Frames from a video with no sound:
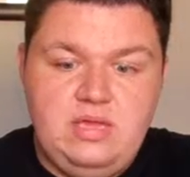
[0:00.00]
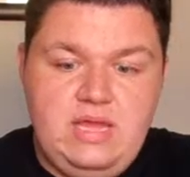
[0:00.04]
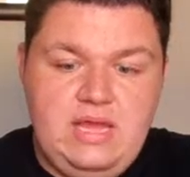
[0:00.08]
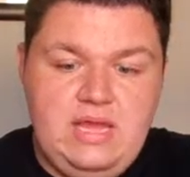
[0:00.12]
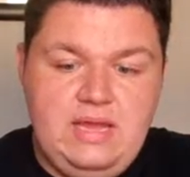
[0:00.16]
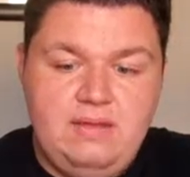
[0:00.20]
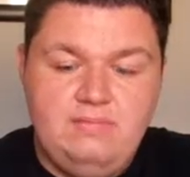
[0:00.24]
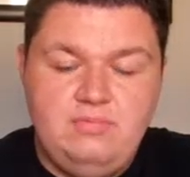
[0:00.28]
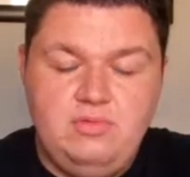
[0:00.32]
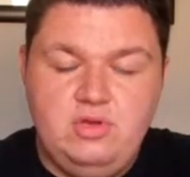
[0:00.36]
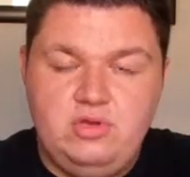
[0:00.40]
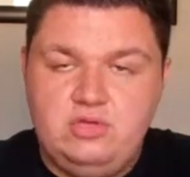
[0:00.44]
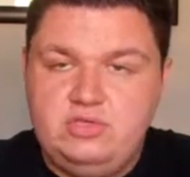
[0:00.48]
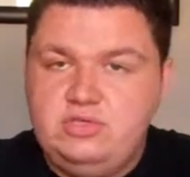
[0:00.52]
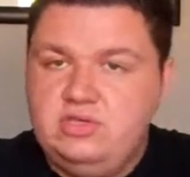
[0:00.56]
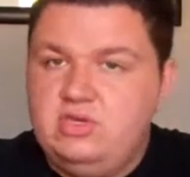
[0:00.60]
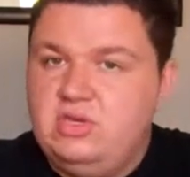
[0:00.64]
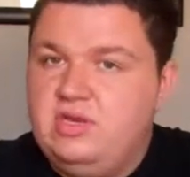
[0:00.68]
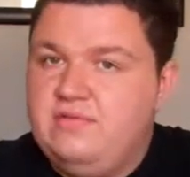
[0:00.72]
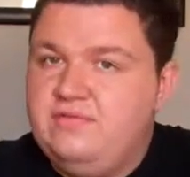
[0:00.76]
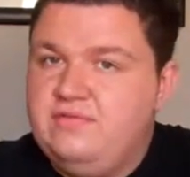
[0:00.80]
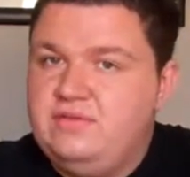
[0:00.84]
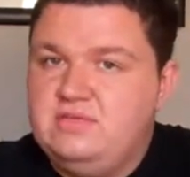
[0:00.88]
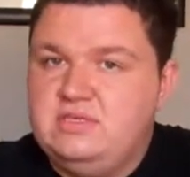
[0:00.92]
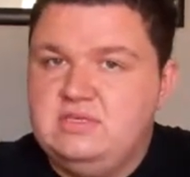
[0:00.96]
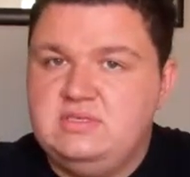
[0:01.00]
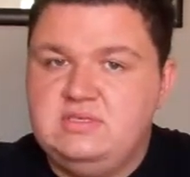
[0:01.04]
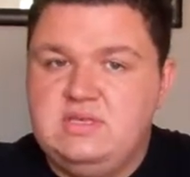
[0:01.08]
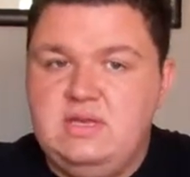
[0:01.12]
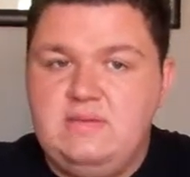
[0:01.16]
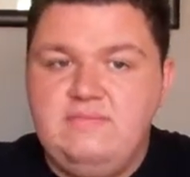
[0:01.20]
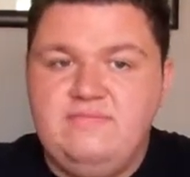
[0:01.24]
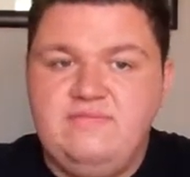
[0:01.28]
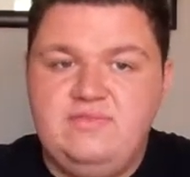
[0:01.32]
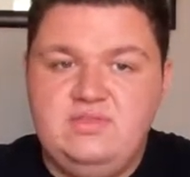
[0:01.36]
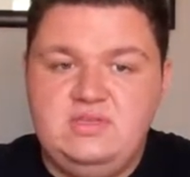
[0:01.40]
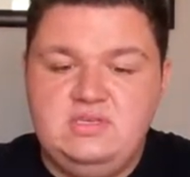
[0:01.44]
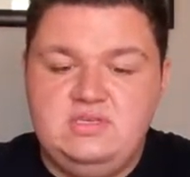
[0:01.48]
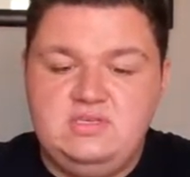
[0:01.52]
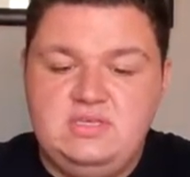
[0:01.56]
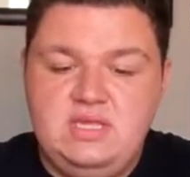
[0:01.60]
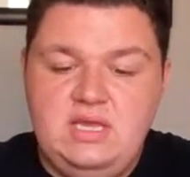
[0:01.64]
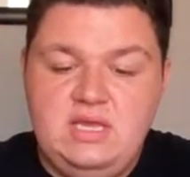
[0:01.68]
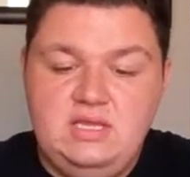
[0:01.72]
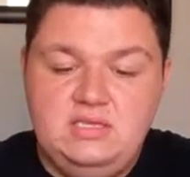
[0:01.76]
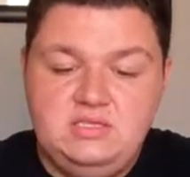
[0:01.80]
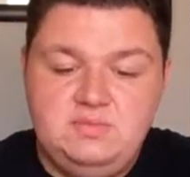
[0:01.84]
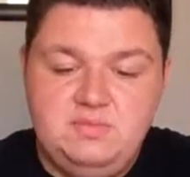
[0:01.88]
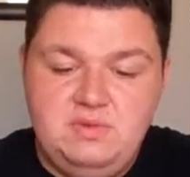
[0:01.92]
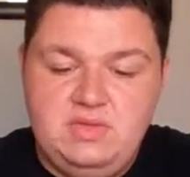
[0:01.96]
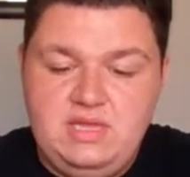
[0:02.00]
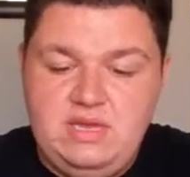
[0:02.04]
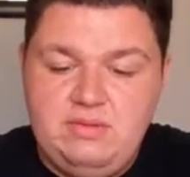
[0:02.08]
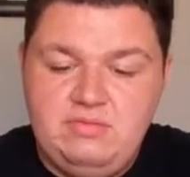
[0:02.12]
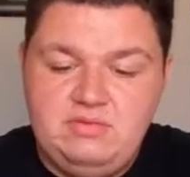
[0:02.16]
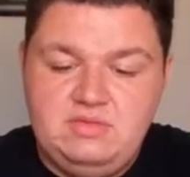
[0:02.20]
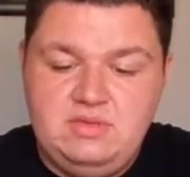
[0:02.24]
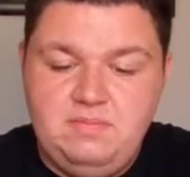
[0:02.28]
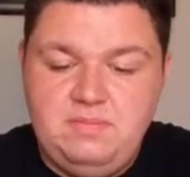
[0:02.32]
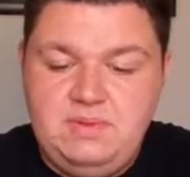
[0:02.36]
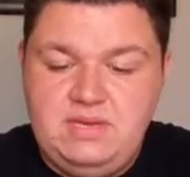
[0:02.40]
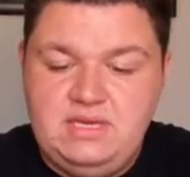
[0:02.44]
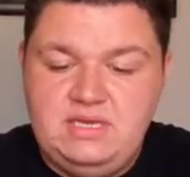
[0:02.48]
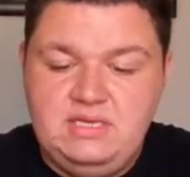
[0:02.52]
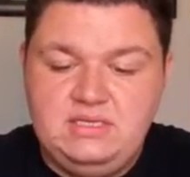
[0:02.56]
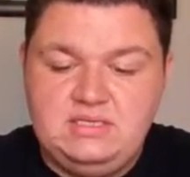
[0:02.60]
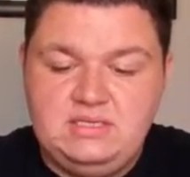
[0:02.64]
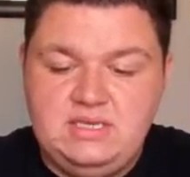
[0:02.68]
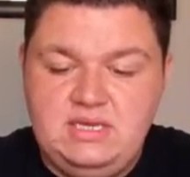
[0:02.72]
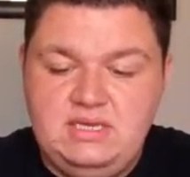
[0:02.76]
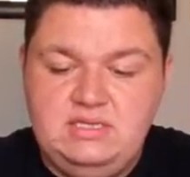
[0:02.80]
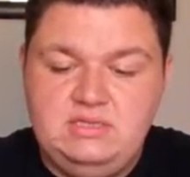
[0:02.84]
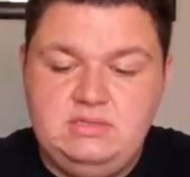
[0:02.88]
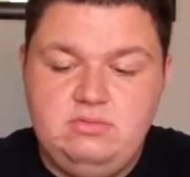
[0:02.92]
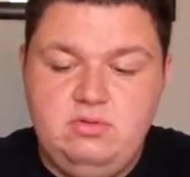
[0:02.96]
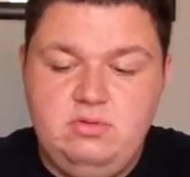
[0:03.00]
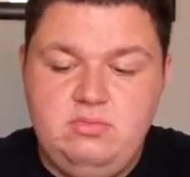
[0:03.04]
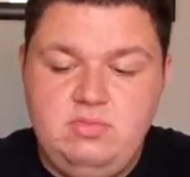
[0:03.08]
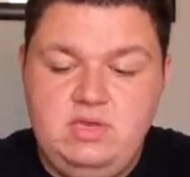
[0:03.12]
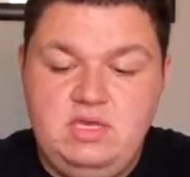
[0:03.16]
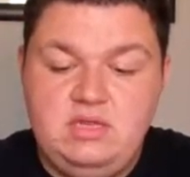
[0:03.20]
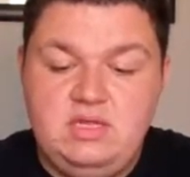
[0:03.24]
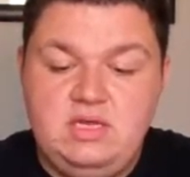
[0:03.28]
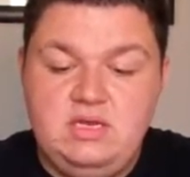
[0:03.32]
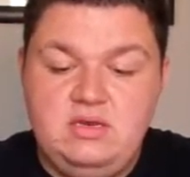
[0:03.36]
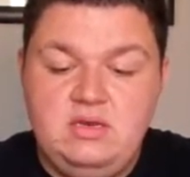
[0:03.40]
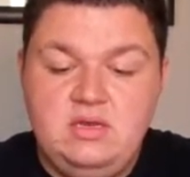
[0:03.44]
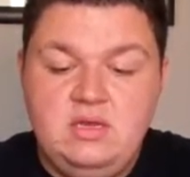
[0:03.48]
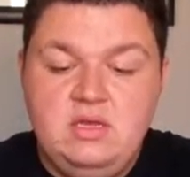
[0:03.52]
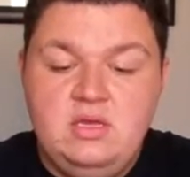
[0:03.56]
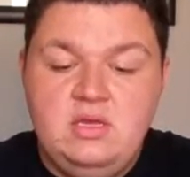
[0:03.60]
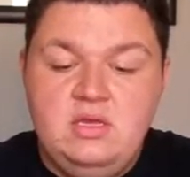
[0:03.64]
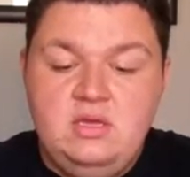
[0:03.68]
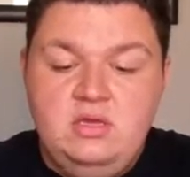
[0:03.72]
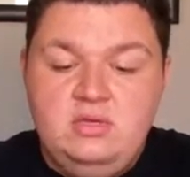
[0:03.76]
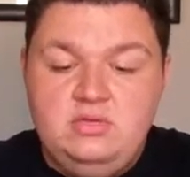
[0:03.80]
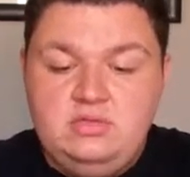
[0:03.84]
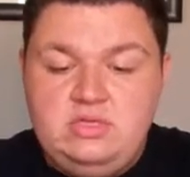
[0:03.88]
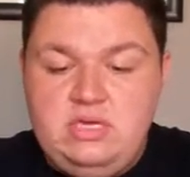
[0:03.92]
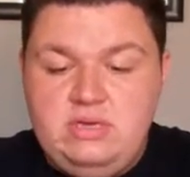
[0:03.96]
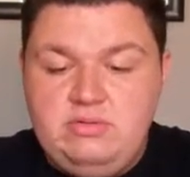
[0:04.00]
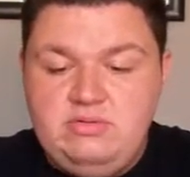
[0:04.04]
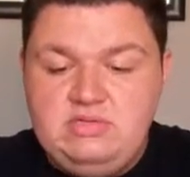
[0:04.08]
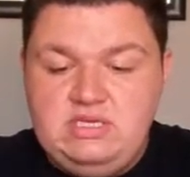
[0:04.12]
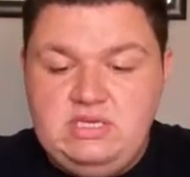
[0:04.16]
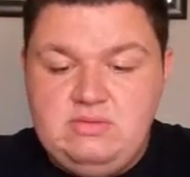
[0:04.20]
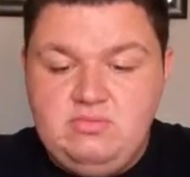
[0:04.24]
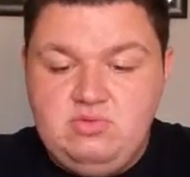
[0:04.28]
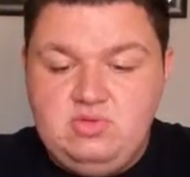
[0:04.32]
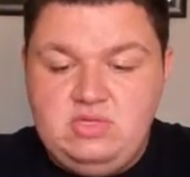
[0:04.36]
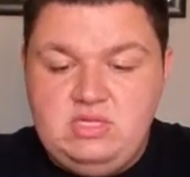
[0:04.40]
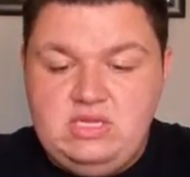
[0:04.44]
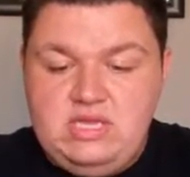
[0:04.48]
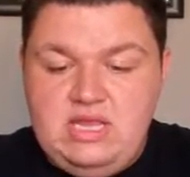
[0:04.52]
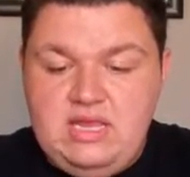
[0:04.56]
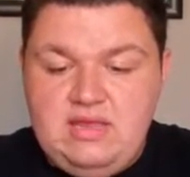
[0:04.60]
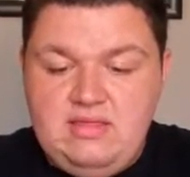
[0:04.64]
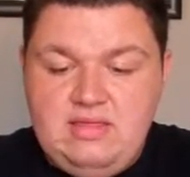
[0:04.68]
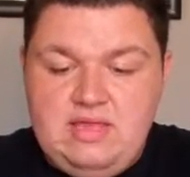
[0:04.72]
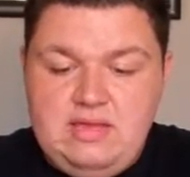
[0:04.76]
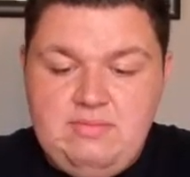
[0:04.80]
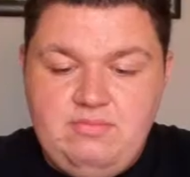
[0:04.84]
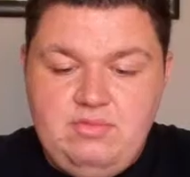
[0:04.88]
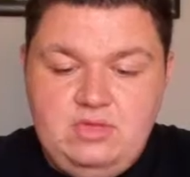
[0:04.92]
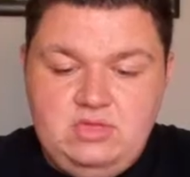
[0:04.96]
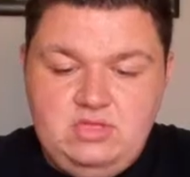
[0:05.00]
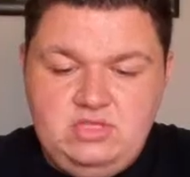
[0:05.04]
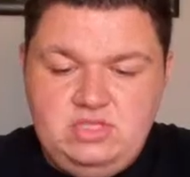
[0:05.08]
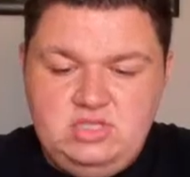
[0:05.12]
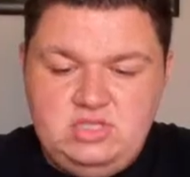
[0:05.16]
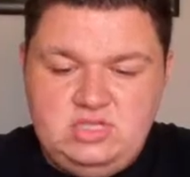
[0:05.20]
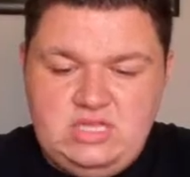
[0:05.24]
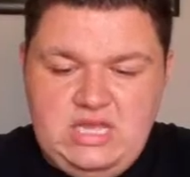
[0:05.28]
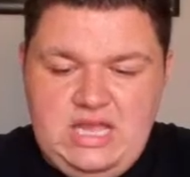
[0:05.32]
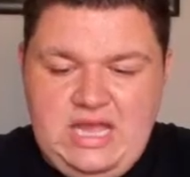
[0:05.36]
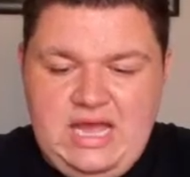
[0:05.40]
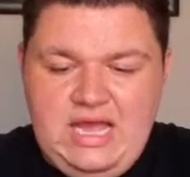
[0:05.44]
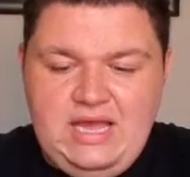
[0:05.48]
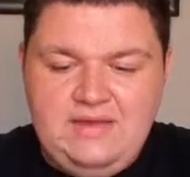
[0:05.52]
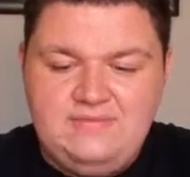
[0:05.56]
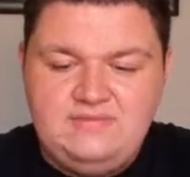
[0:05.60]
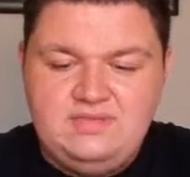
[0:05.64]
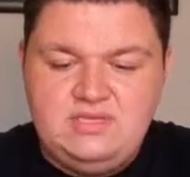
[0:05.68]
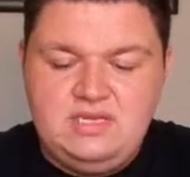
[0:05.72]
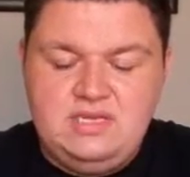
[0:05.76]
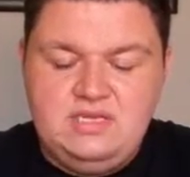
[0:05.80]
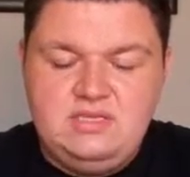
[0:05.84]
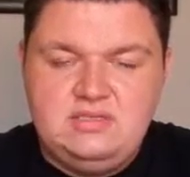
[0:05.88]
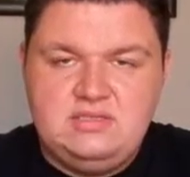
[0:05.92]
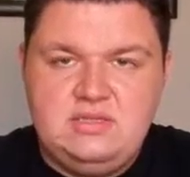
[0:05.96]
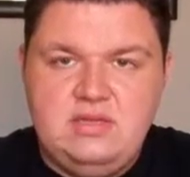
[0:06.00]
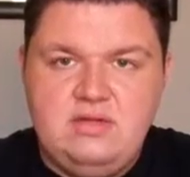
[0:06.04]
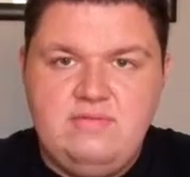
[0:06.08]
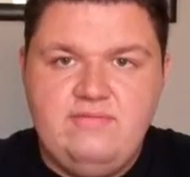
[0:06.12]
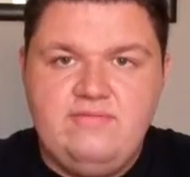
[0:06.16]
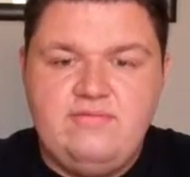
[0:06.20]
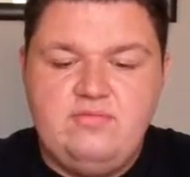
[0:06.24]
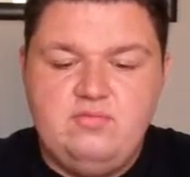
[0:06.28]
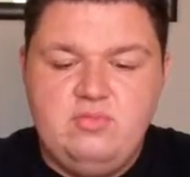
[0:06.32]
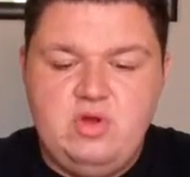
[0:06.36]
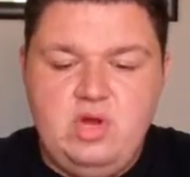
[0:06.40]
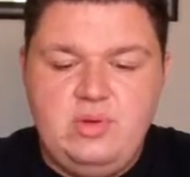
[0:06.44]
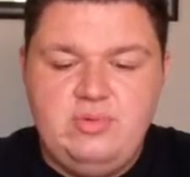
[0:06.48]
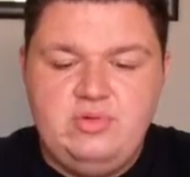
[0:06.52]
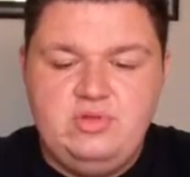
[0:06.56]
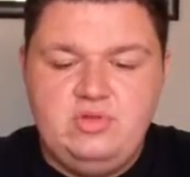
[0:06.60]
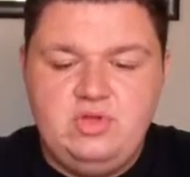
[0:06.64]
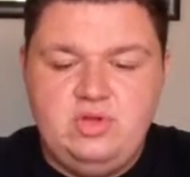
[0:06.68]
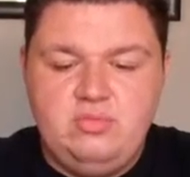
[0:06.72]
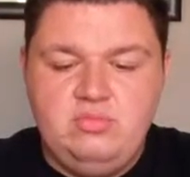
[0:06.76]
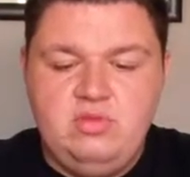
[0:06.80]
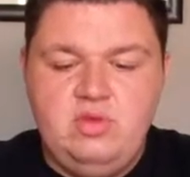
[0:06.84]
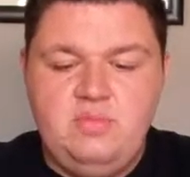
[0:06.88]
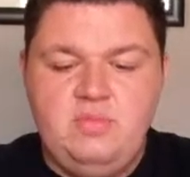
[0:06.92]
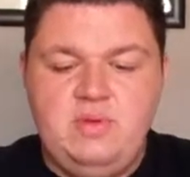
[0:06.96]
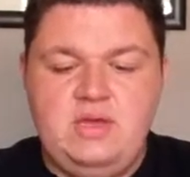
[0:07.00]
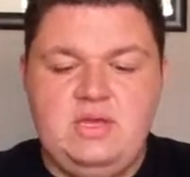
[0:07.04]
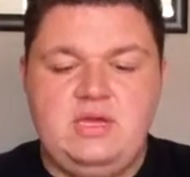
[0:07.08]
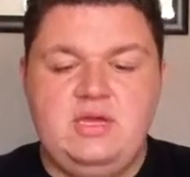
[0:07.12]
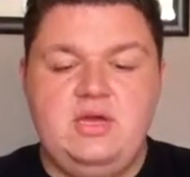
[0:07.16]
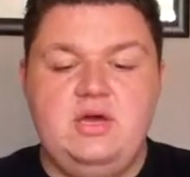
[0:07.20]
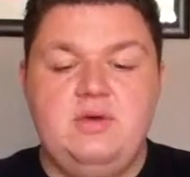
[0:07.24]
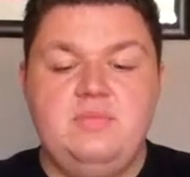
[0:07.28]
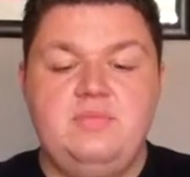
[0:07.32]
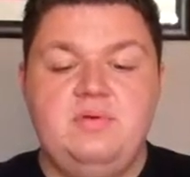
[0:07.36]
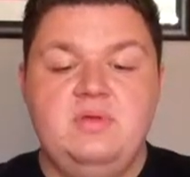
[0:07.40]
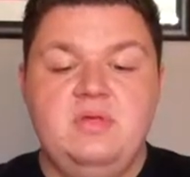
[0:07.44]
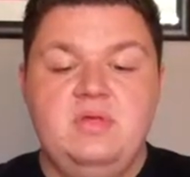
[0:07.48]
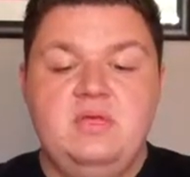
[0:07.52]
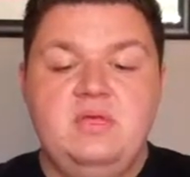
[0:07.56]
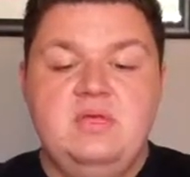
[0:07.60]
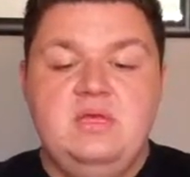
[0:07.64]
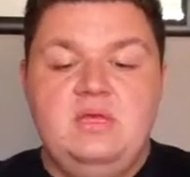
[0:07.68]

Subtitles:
I'm not sure if it's the same for the States, but that was the biggest size they were made in, so I was able to get them in just a half size down from what I would normally pick up.